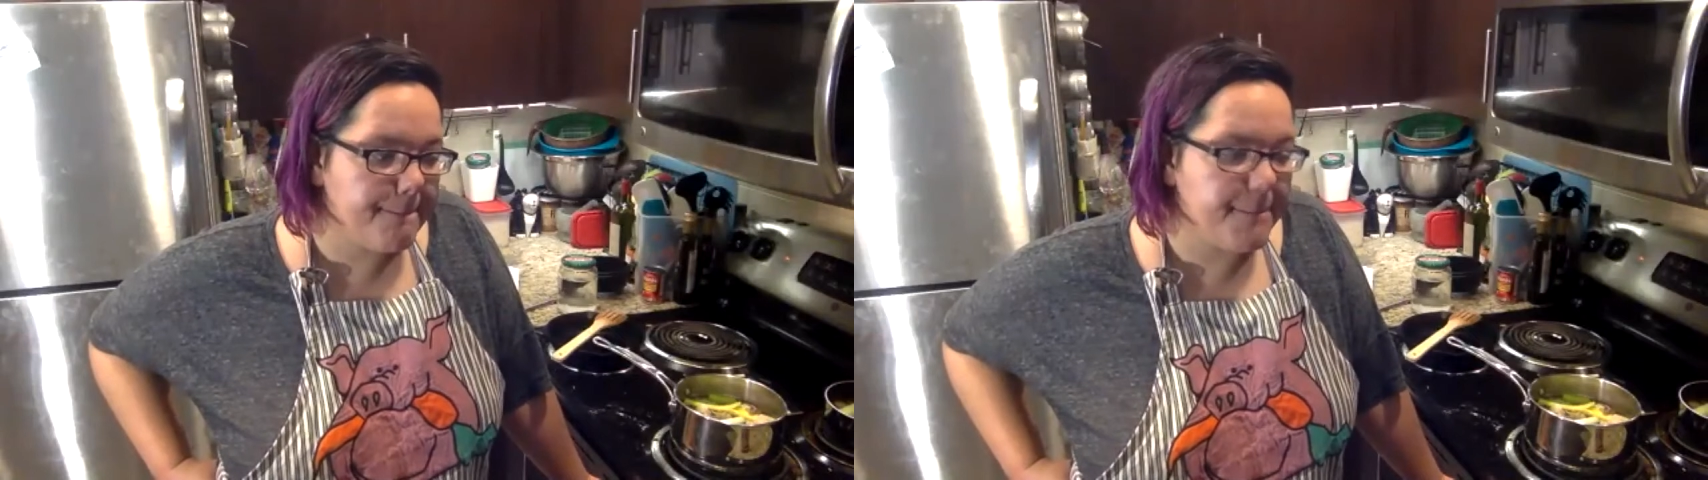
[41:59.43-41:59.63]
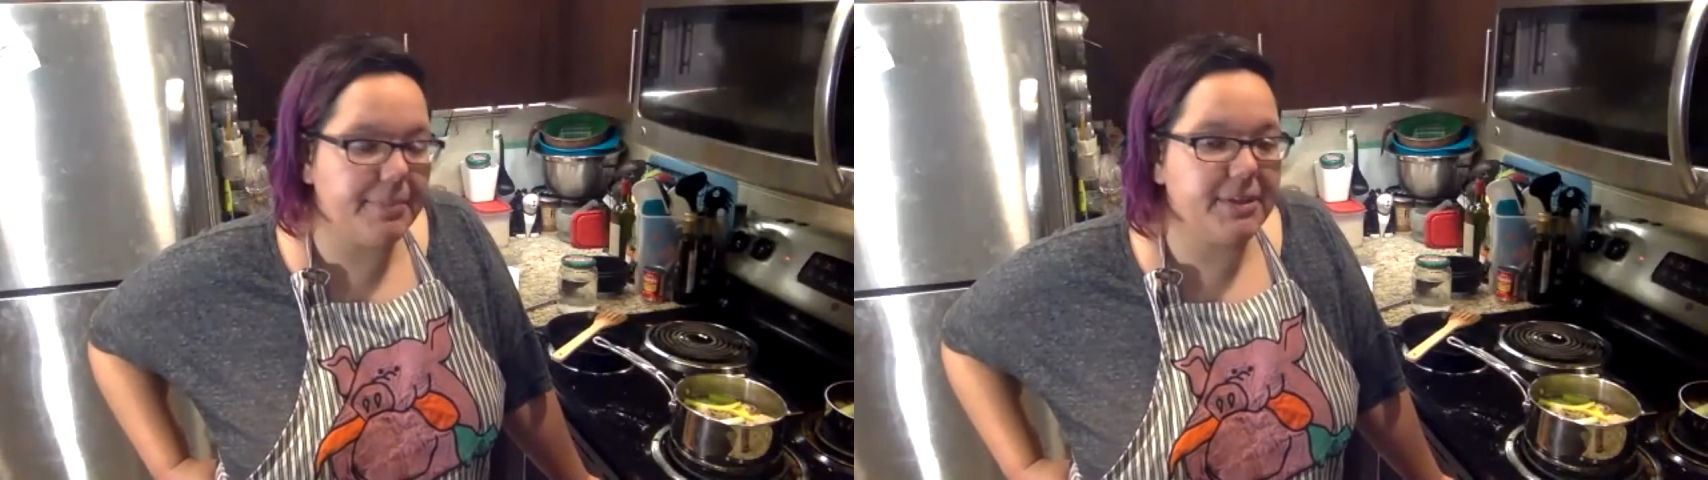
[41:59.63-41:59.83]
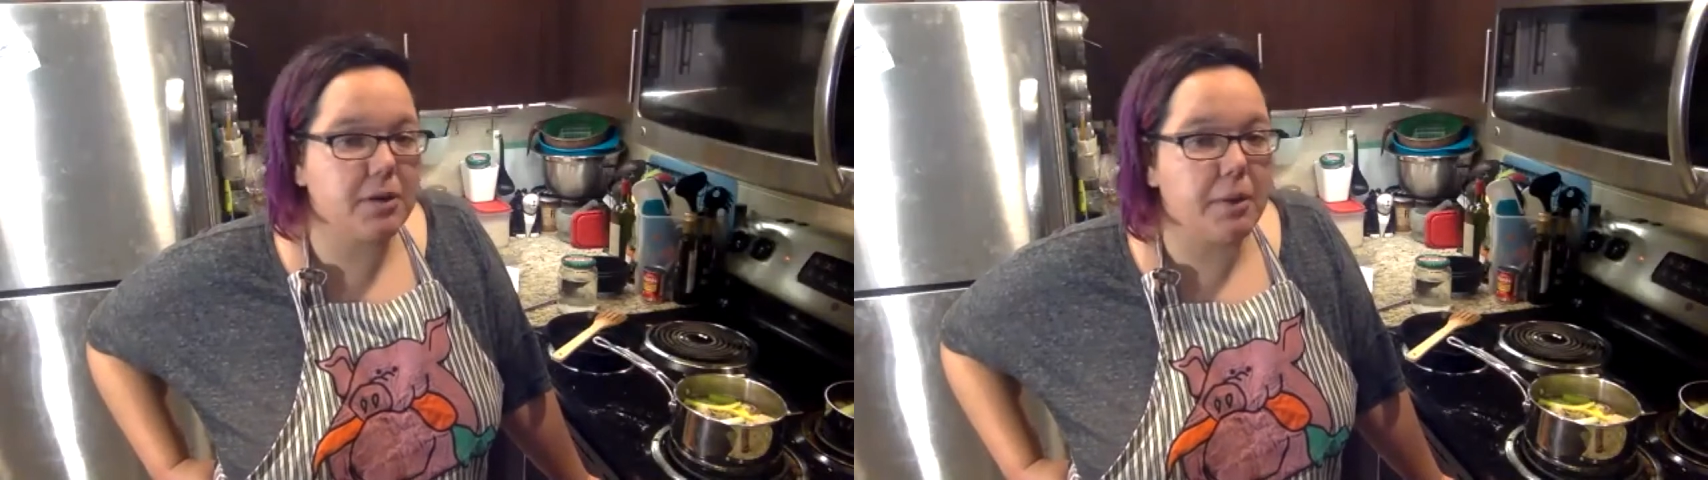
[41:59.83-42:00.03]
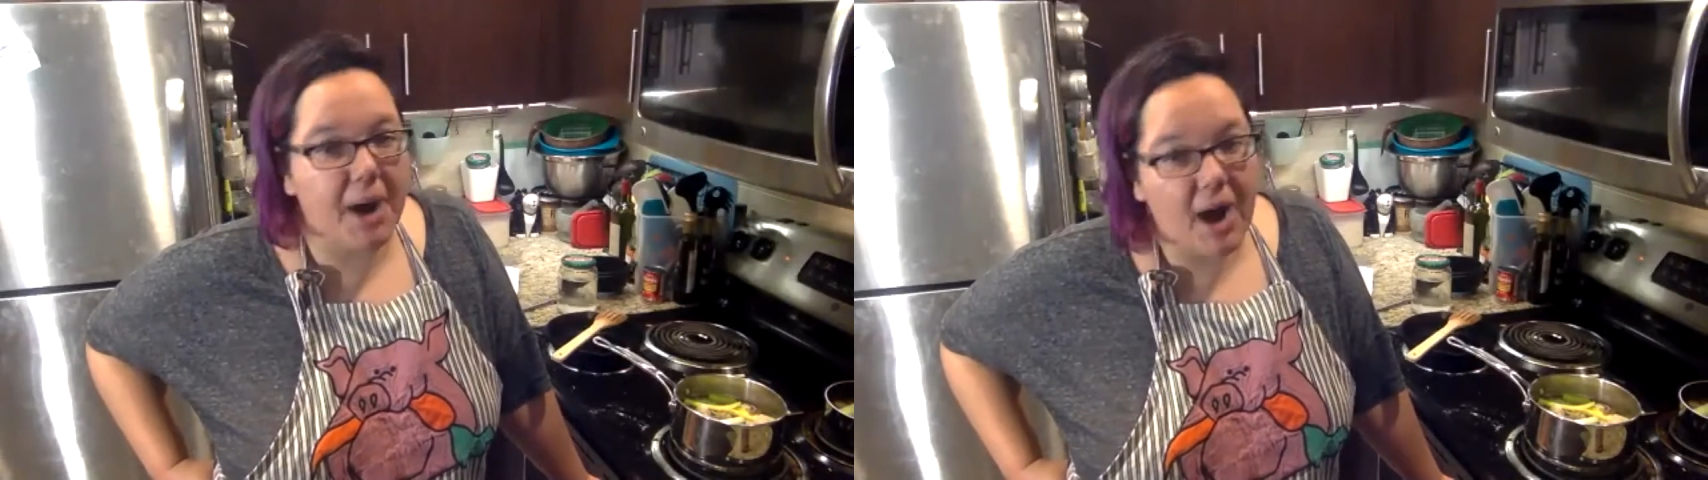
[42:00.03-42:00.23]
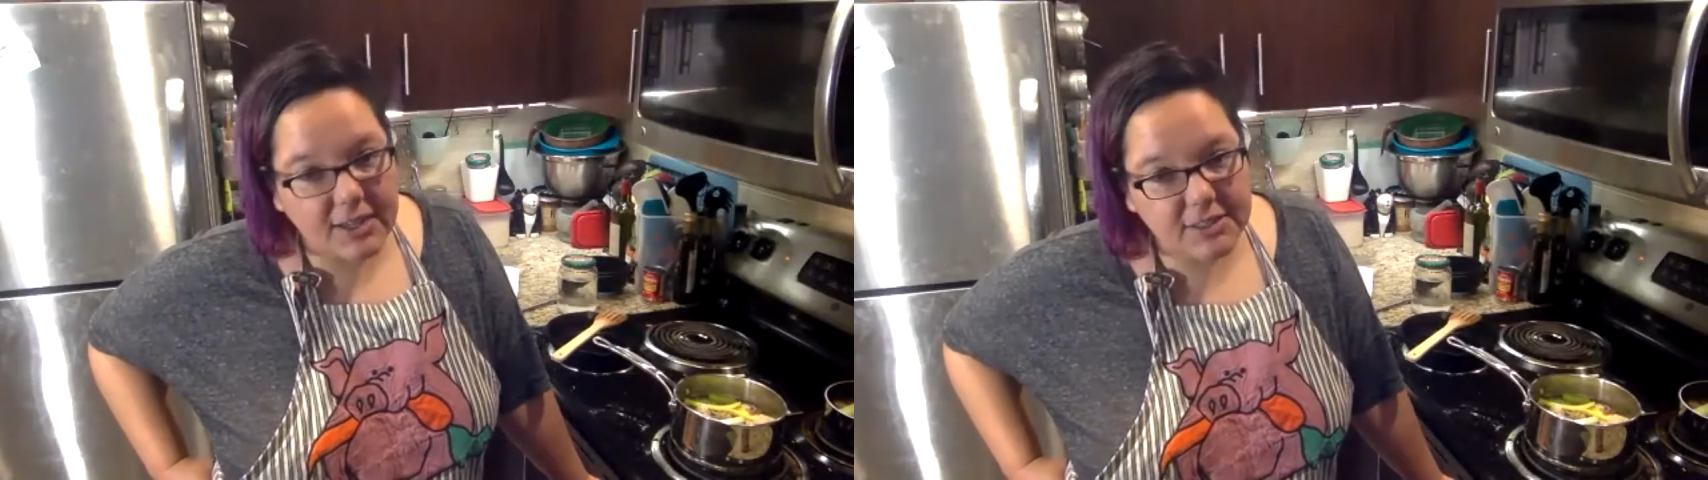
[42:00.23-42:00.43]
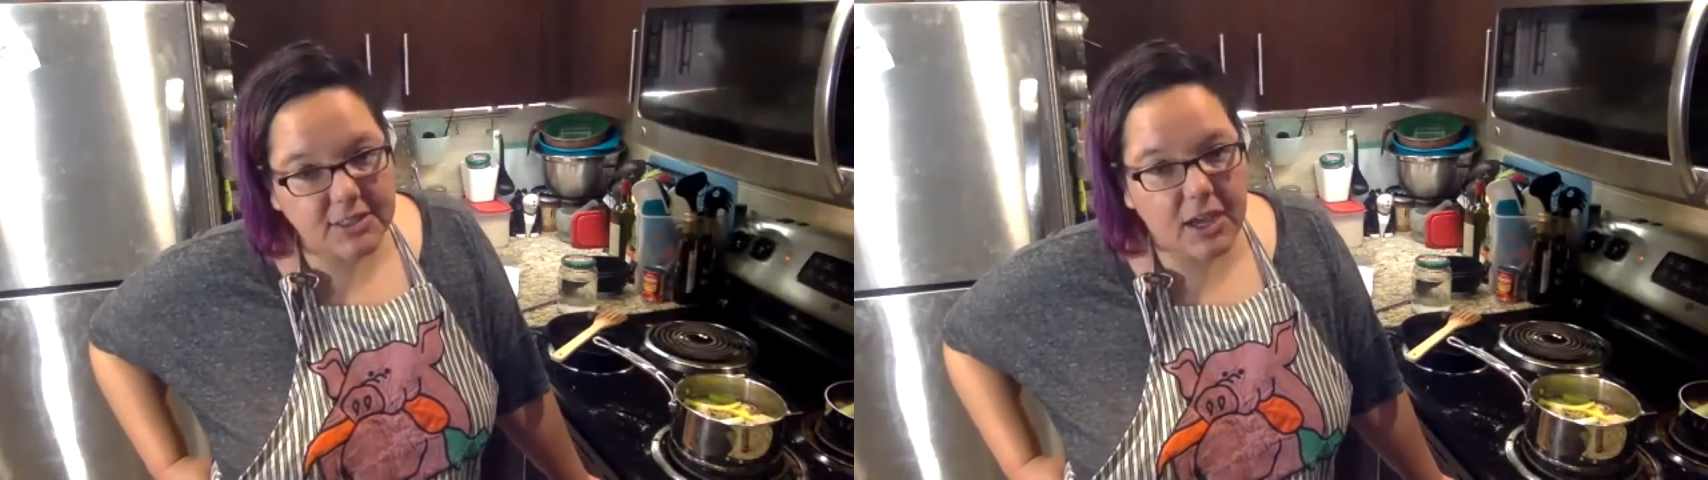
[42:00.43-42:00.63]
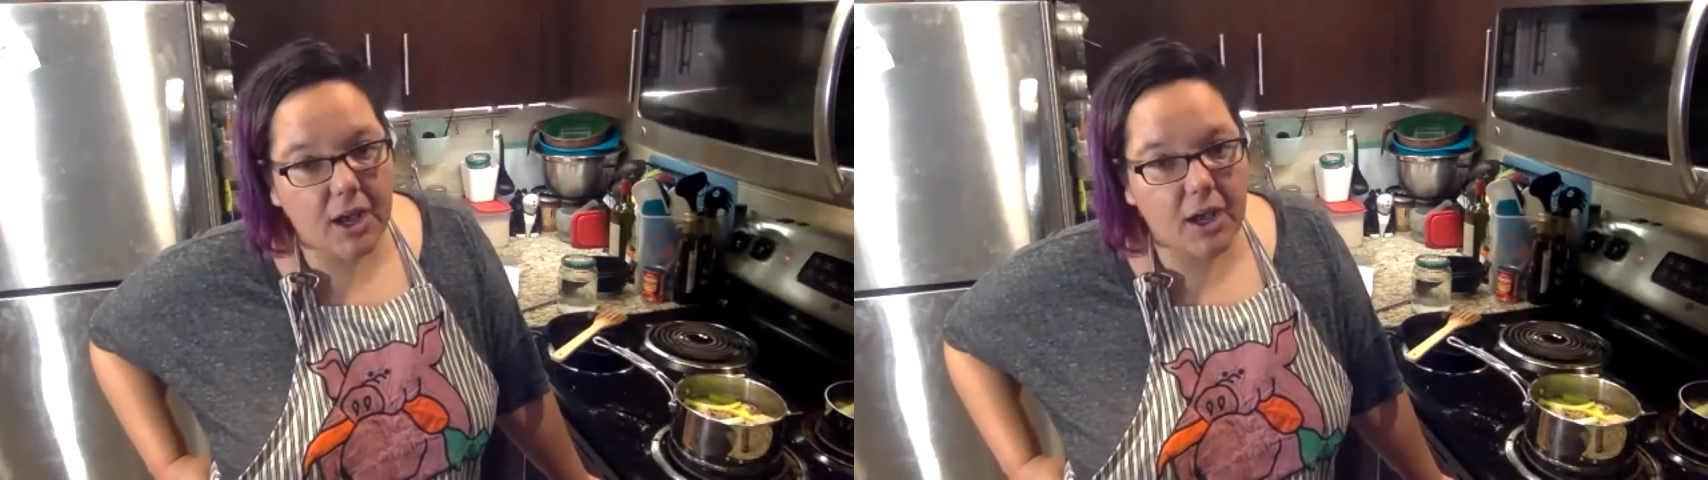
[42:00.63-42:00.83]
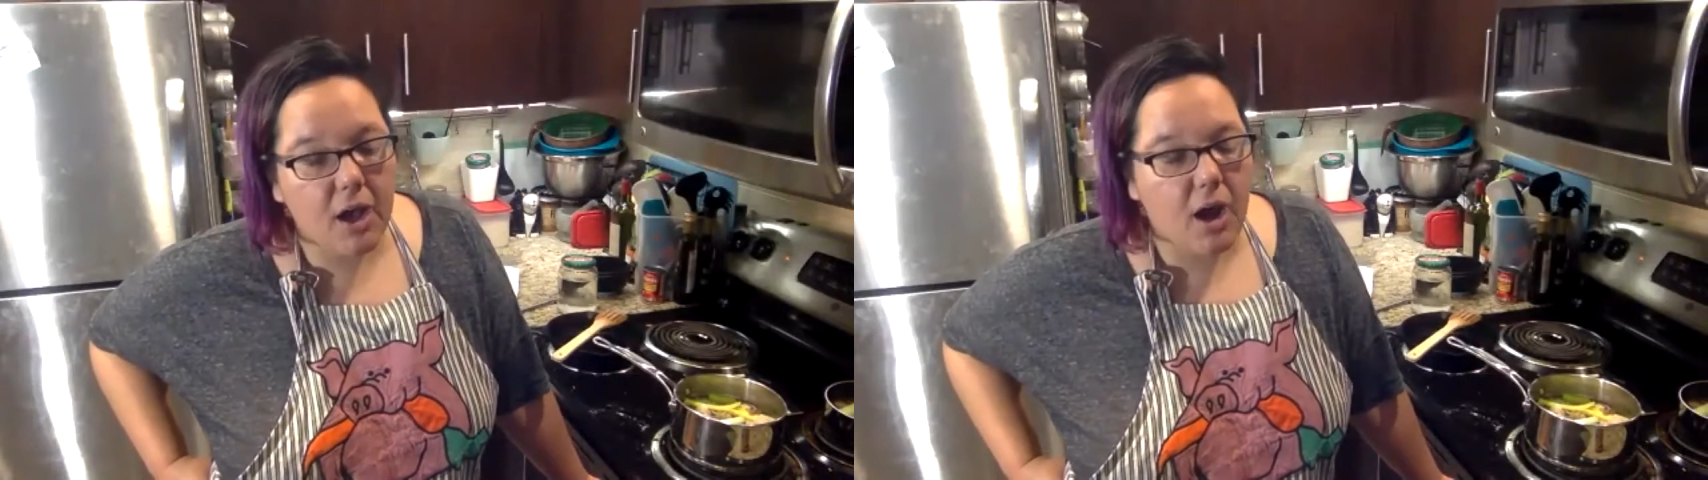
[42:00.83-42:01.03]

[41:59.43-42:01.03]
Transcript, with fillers: maybe to pasta,